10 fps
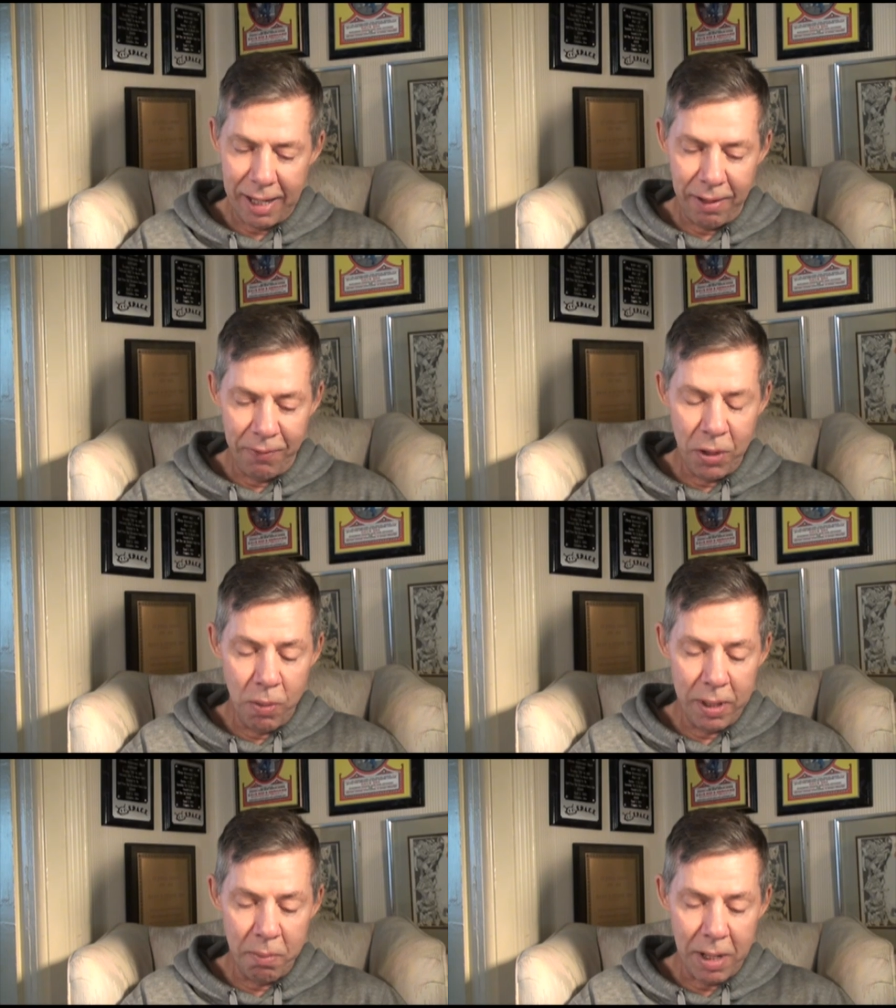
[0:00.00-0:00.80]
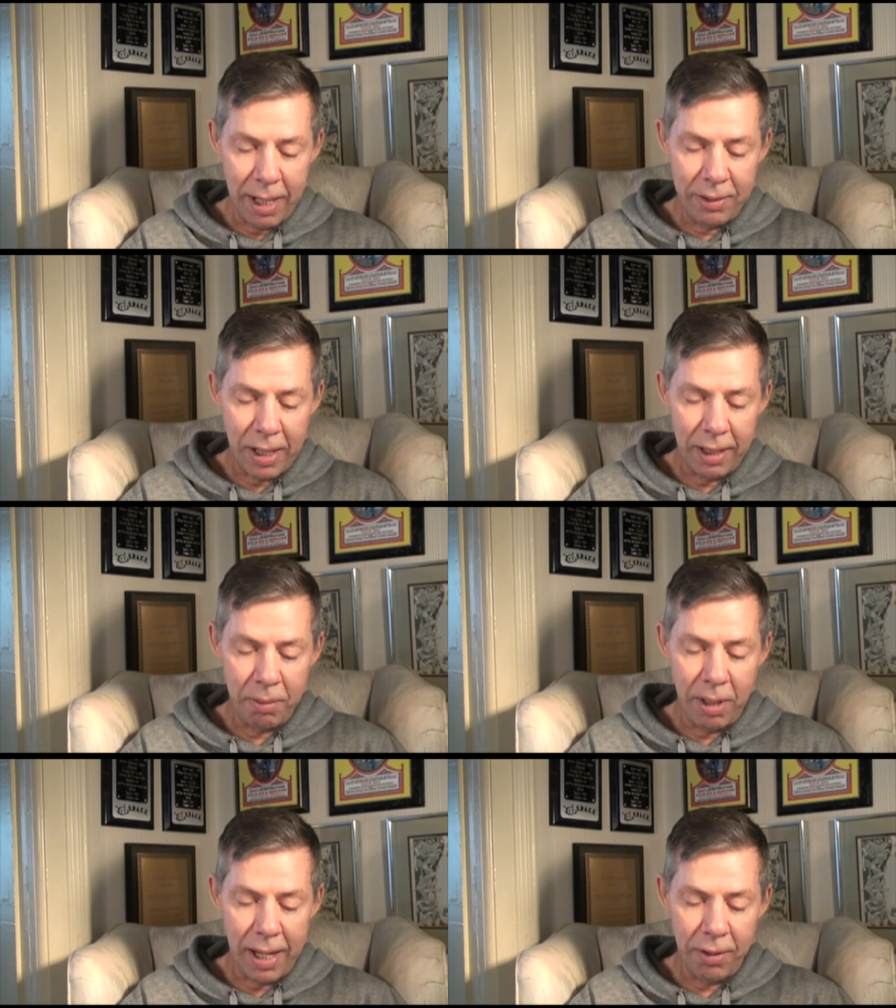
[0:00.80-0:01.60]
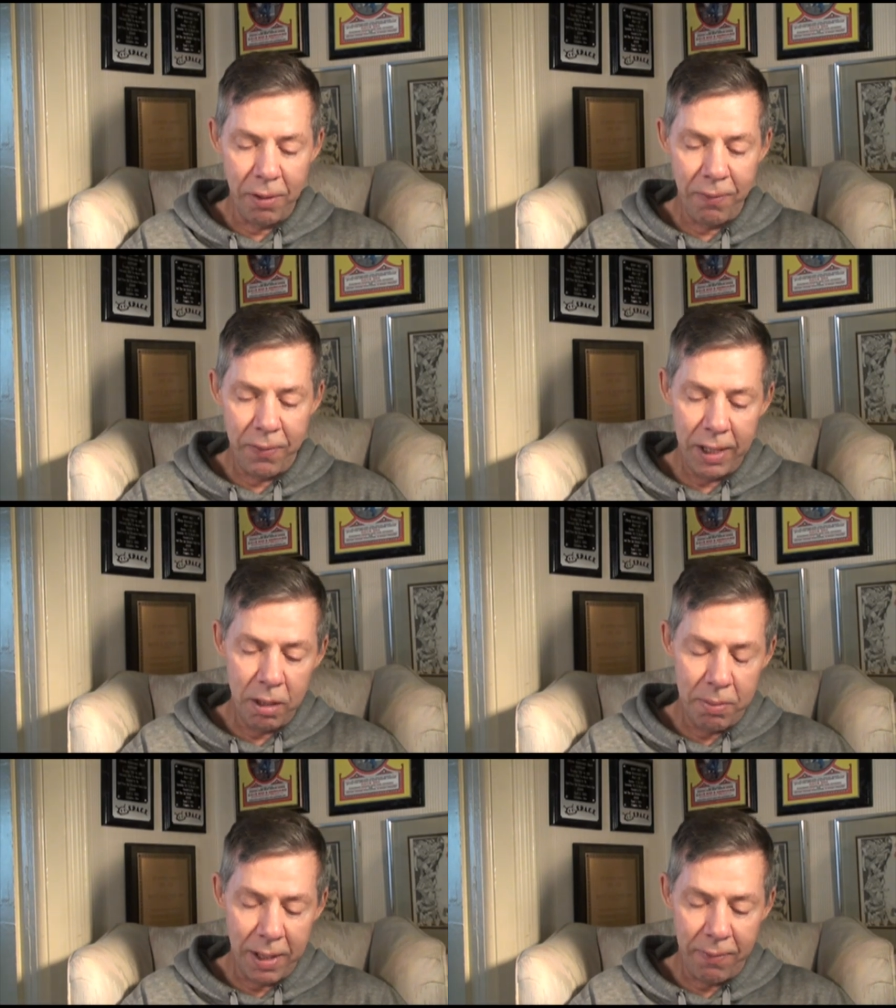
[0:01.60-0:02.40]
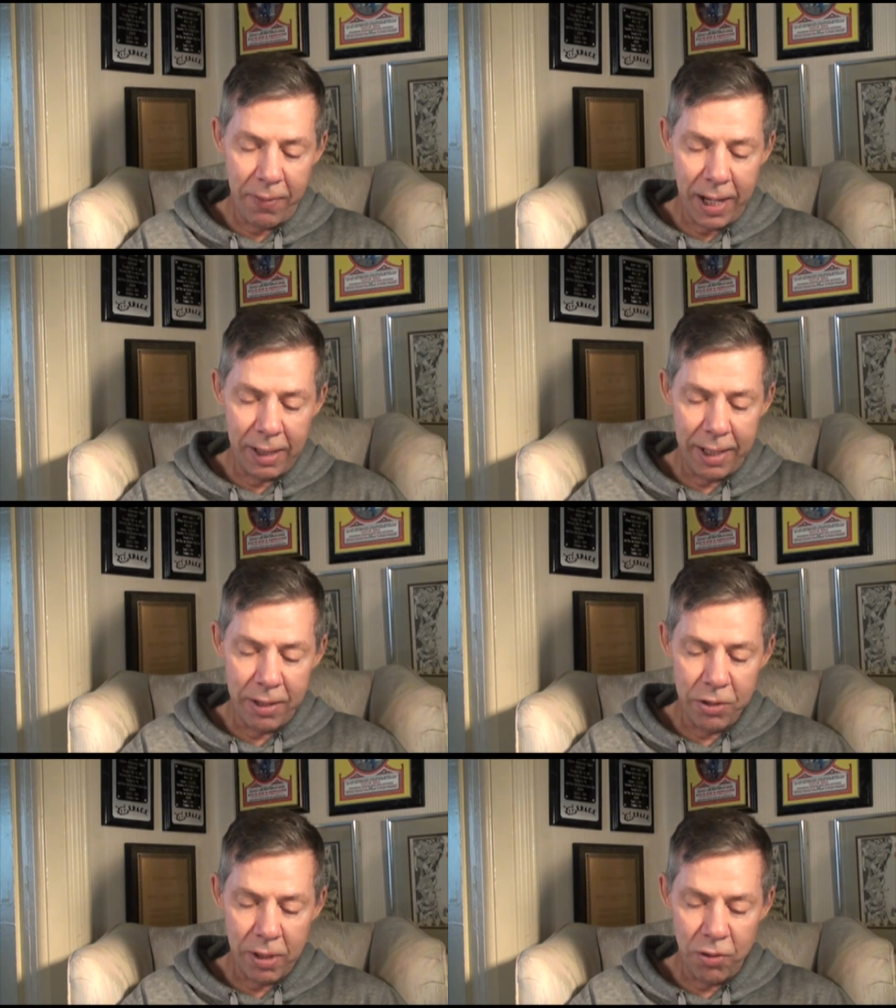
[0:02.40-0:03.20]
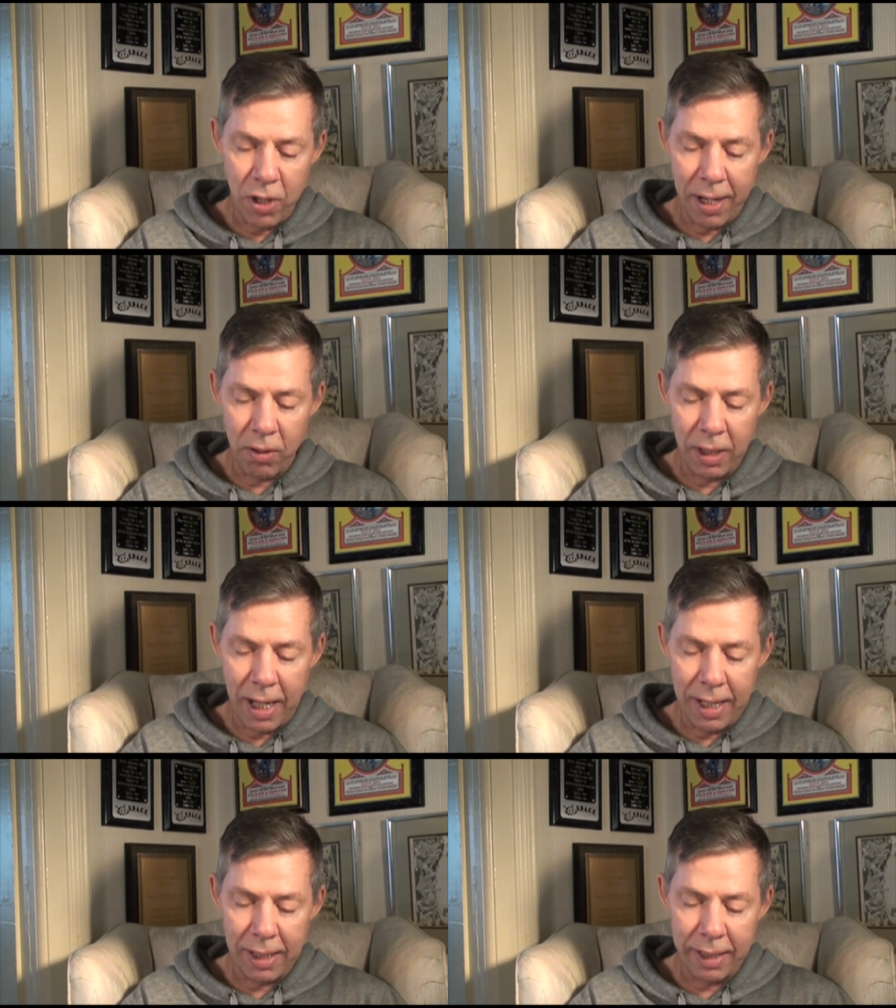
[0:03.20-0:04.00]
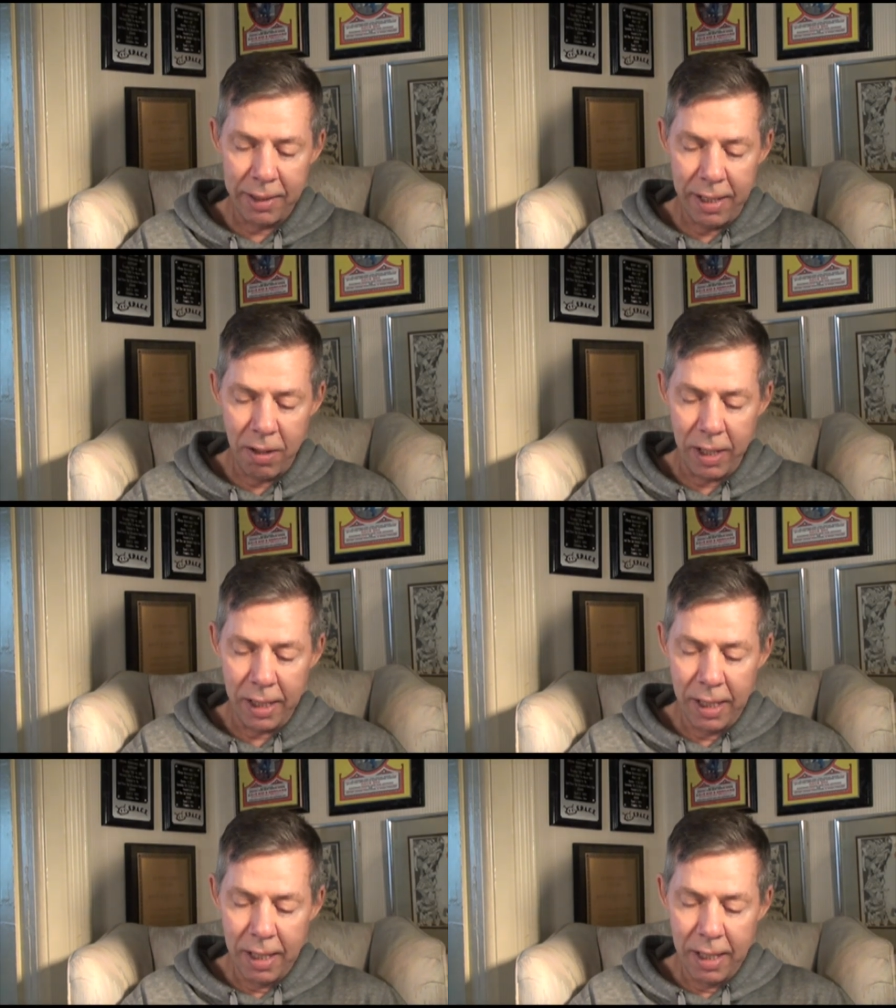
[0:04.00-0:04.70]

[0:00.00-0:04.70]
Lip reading: If you wouldn't mind telling me how you feel about fan letters in general, I'd like to hear it.